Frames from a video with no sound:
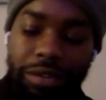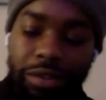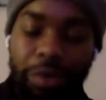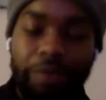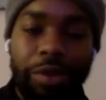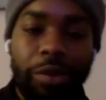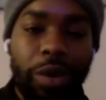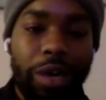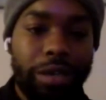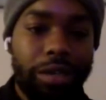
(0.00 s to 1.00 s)
your video
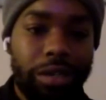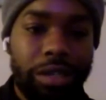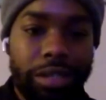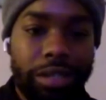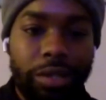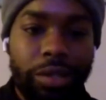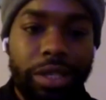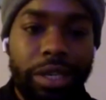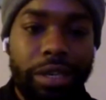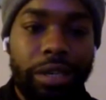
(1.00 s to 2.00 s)
on Deal
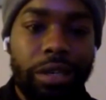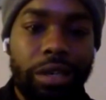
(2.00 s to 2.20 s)
Check.